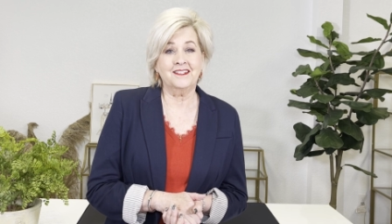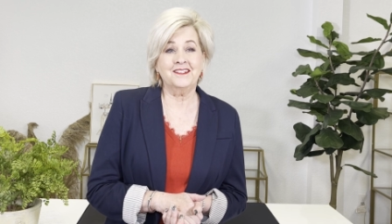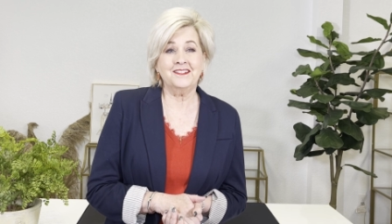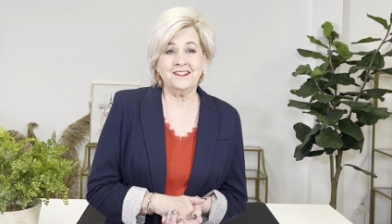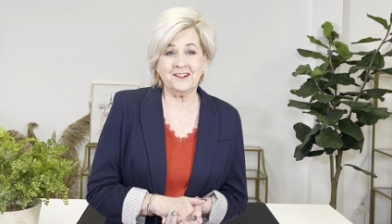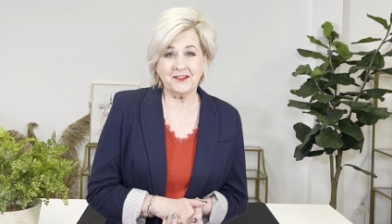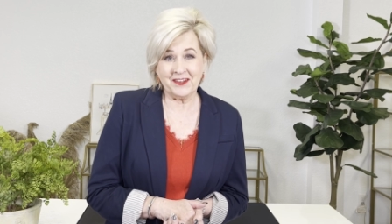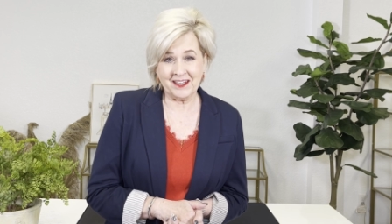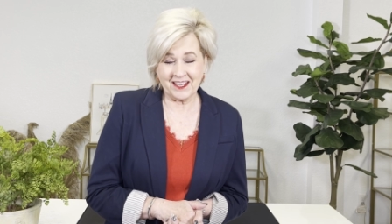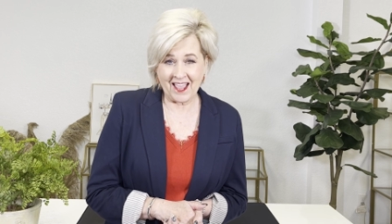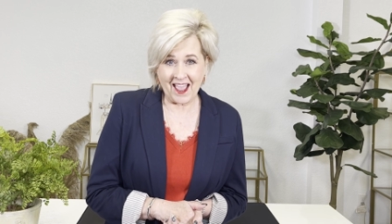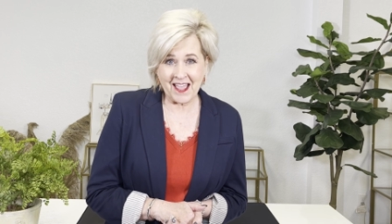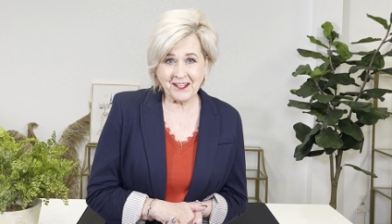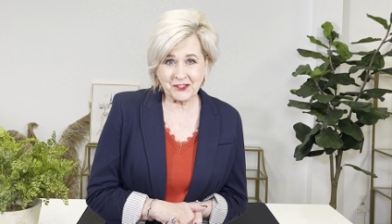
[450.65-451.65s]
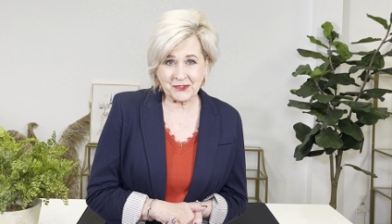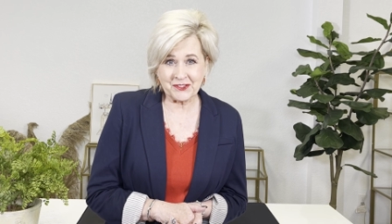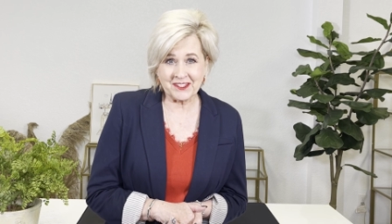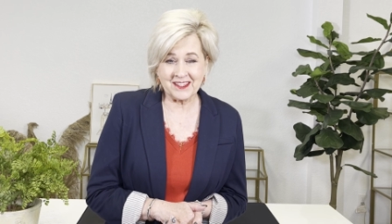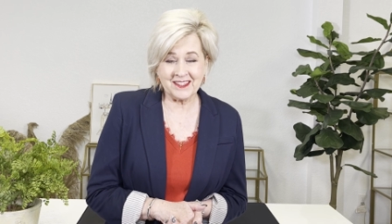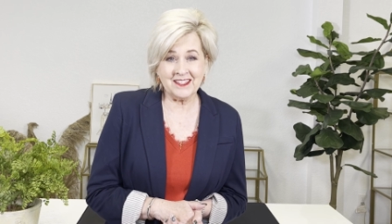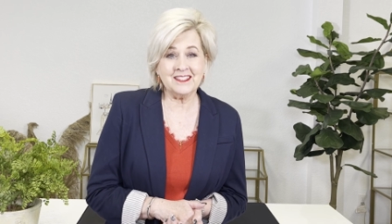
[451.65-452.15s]
you talk about
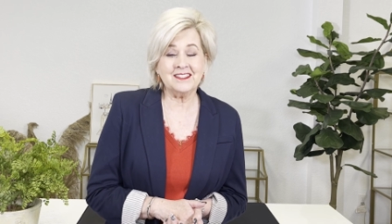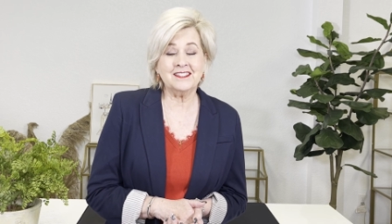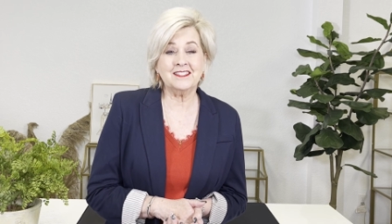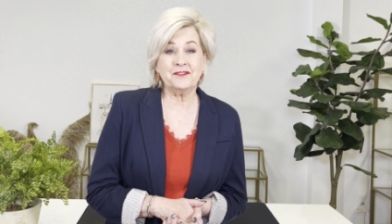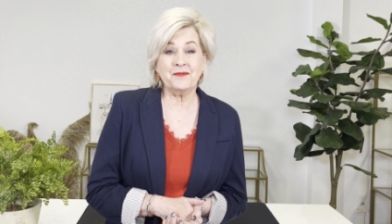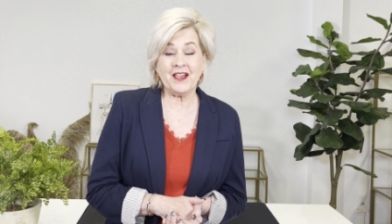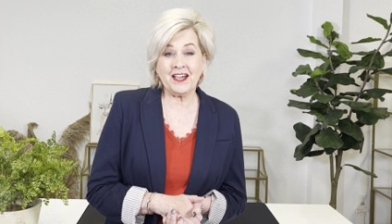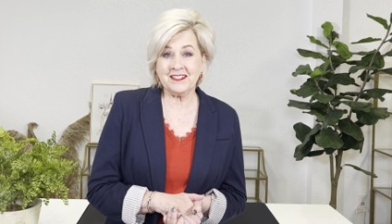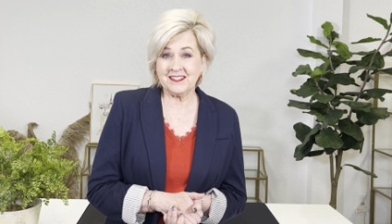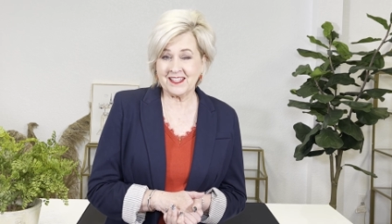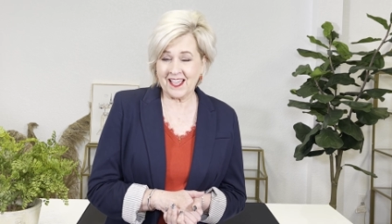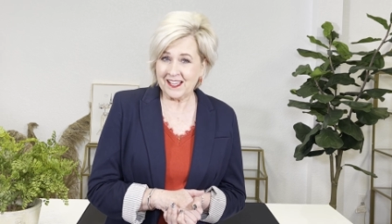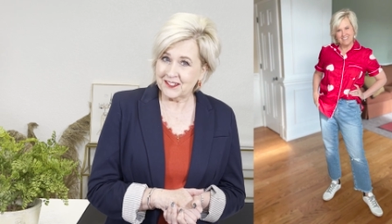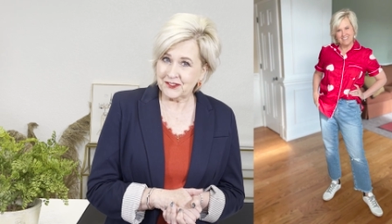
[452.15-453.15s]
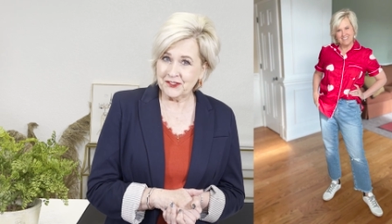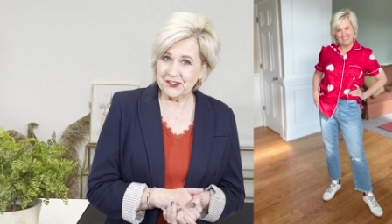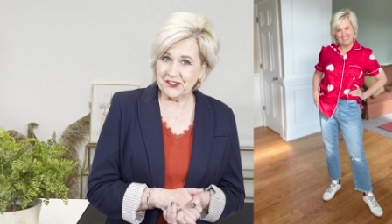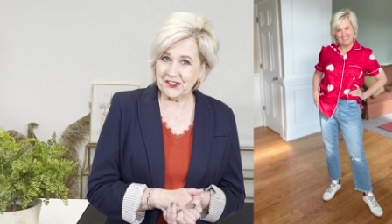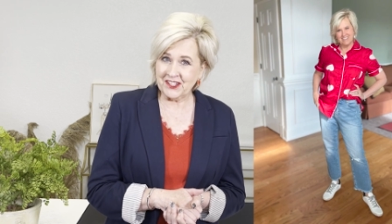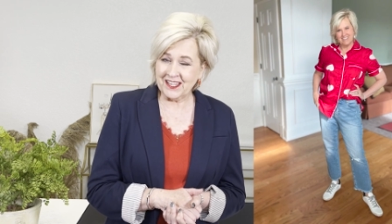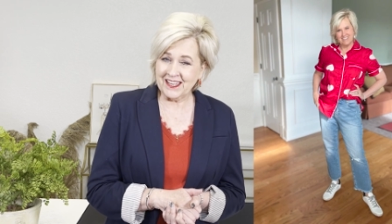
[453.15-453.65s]
casual. This is about as casual as you
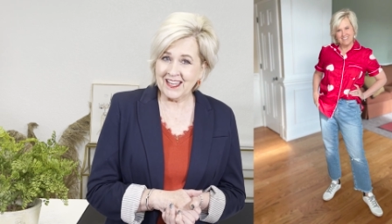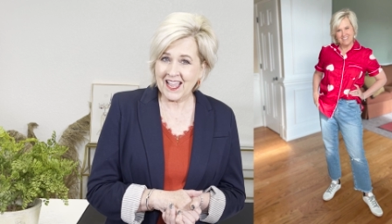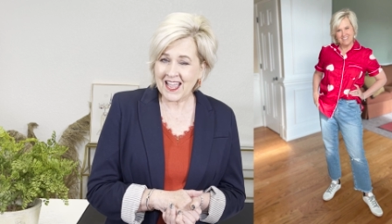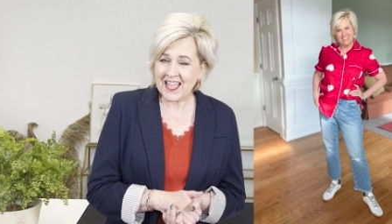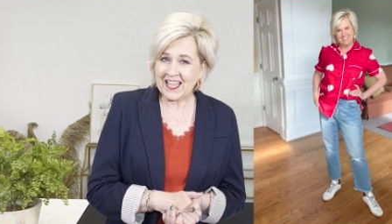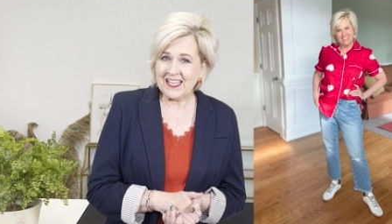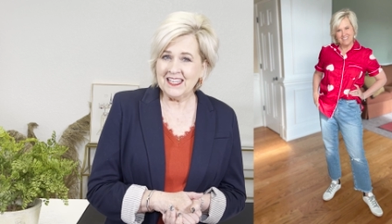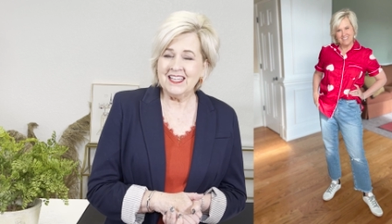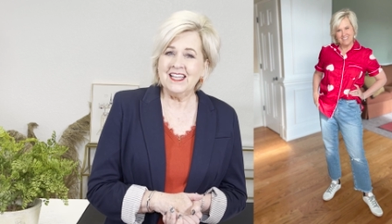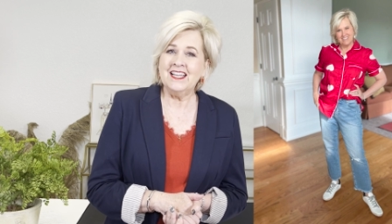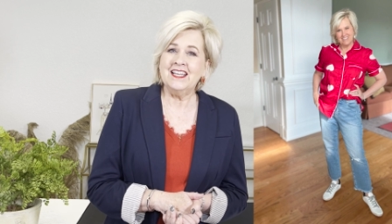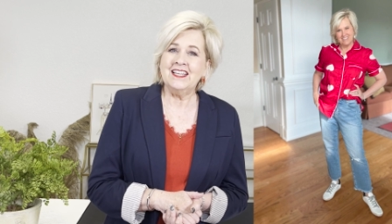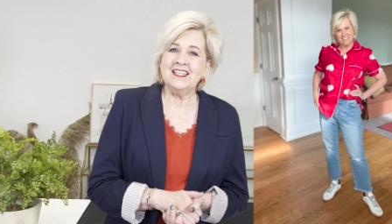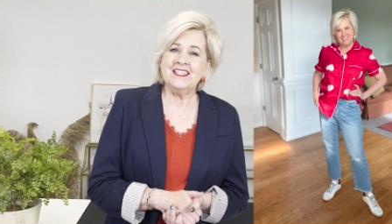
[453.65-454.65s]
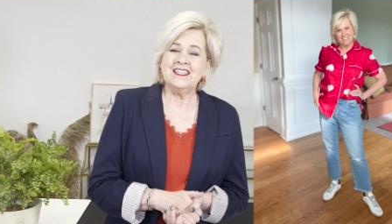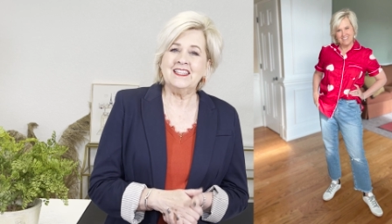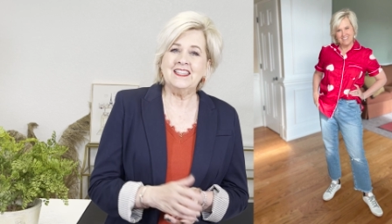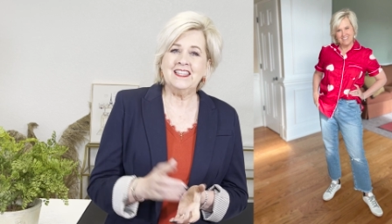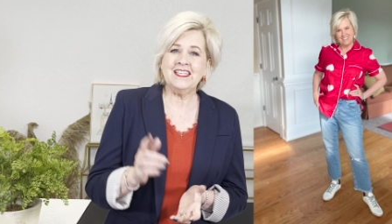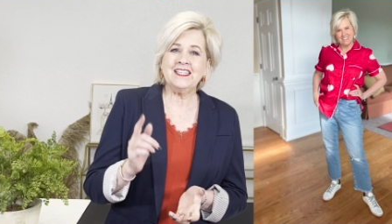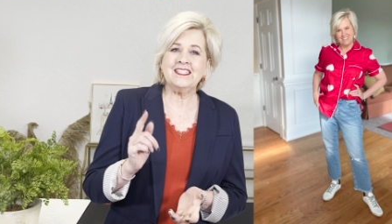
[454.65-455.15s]
can get.
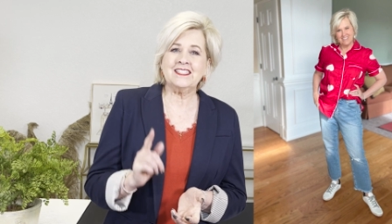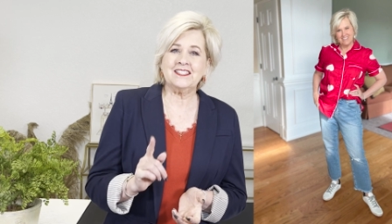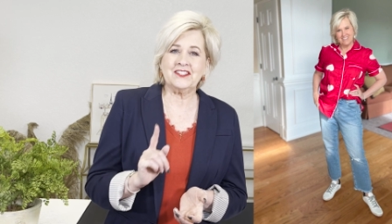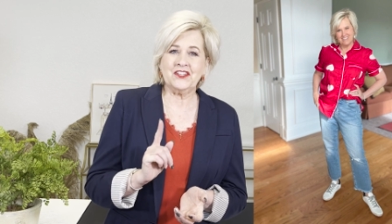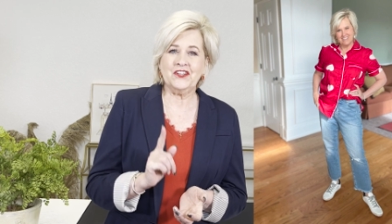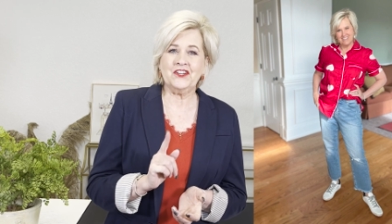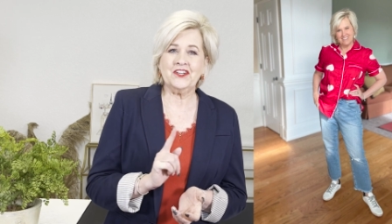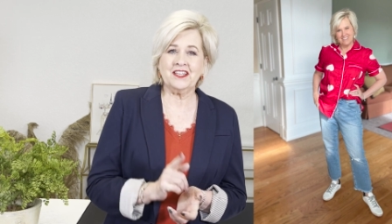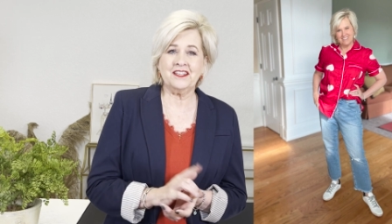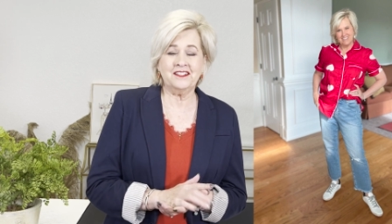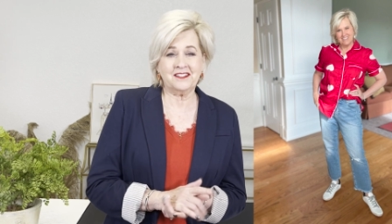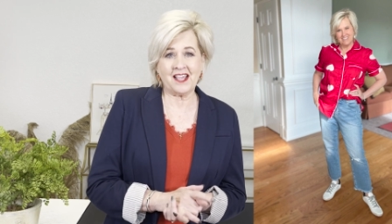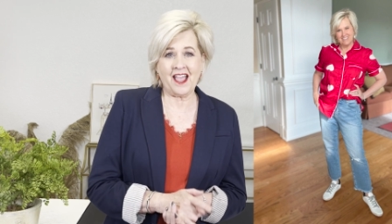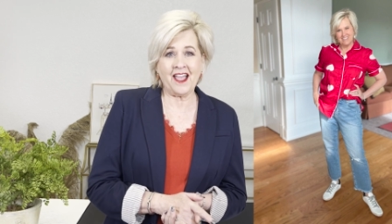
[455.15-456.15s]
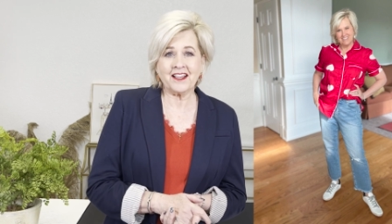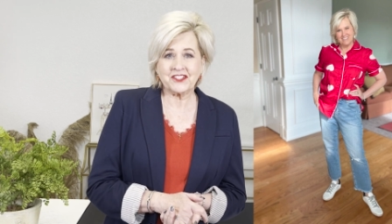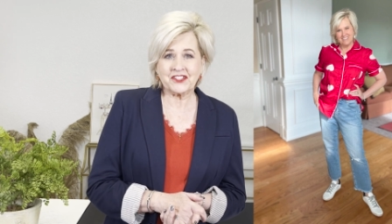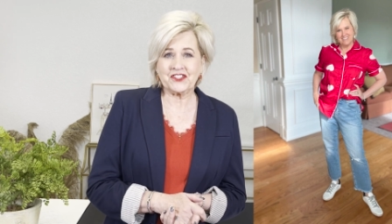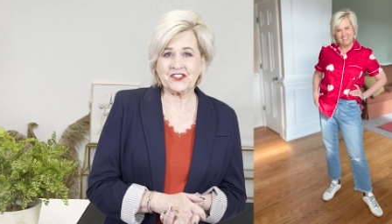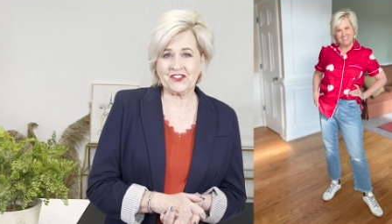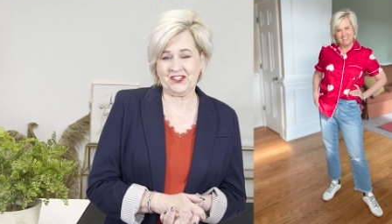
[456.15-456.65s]
This look is
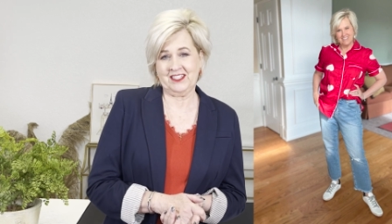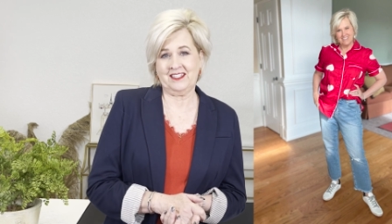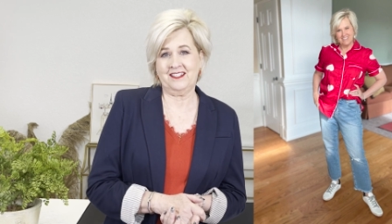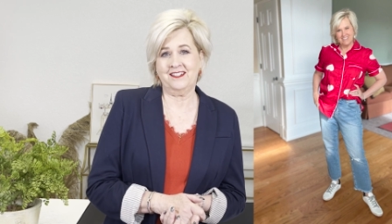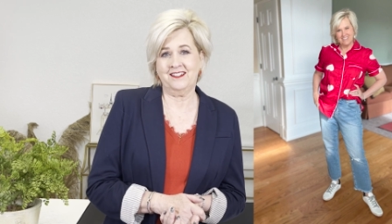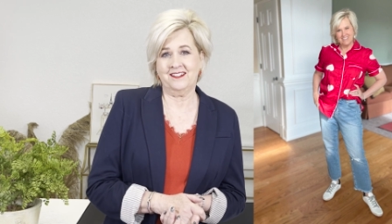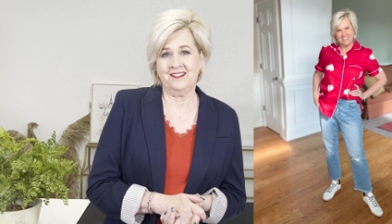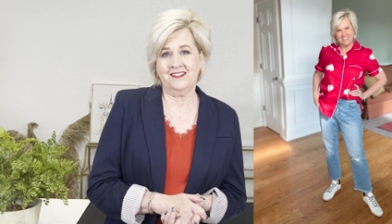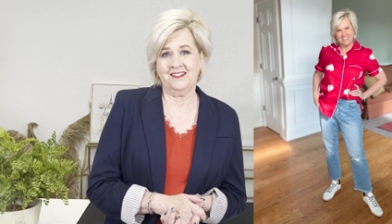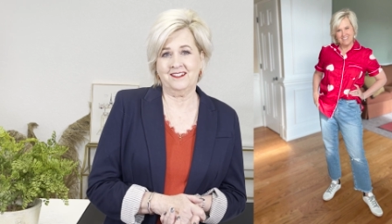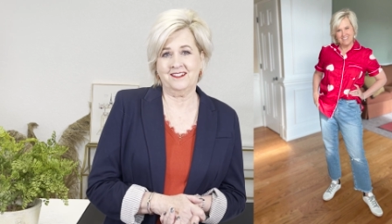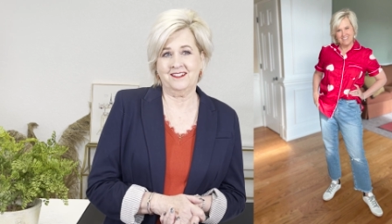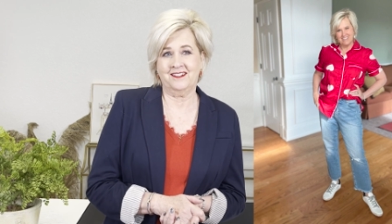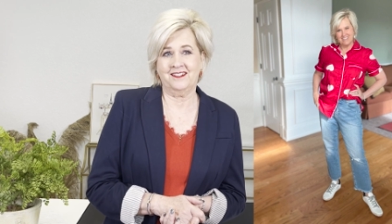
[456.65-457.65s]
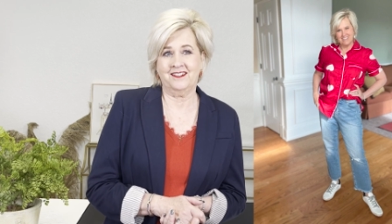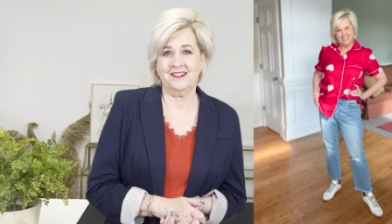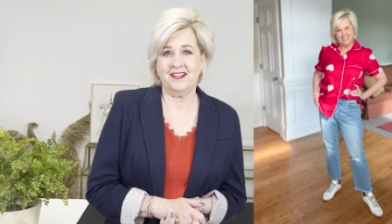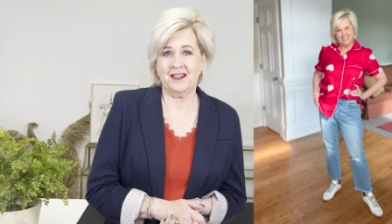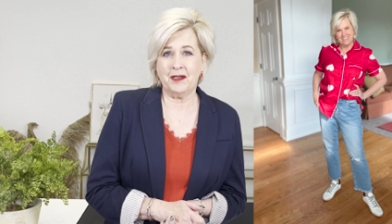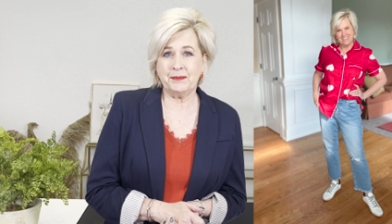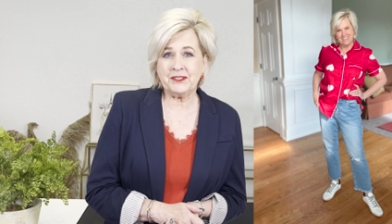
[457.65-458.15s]
actually
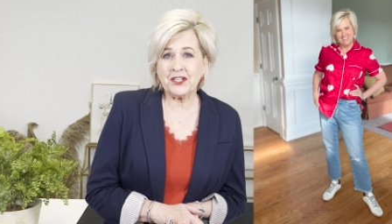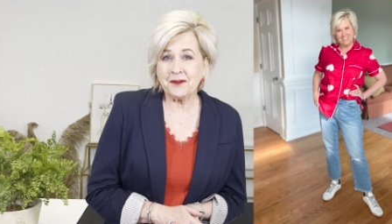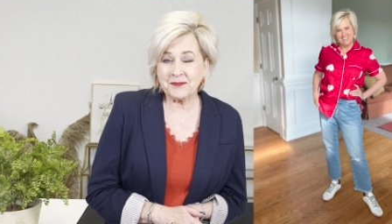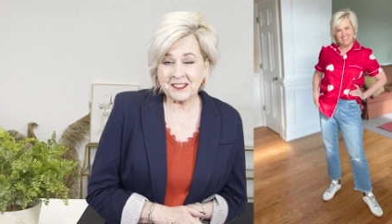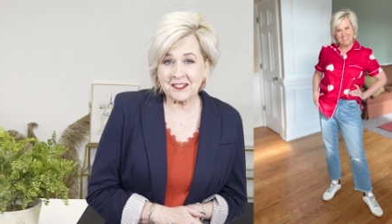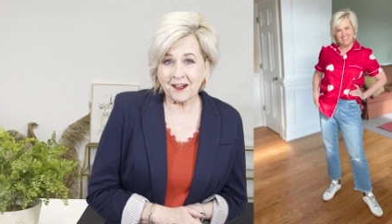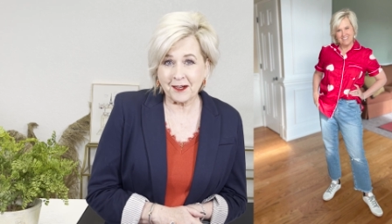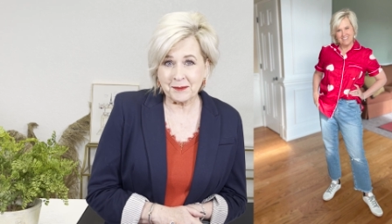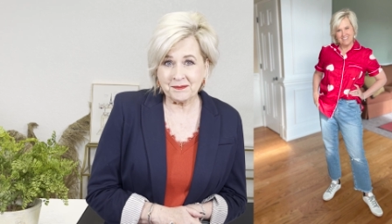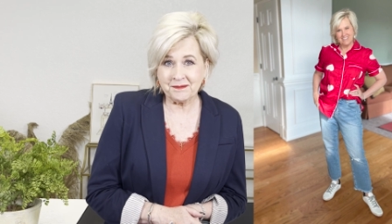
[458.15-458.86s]
a pajama top.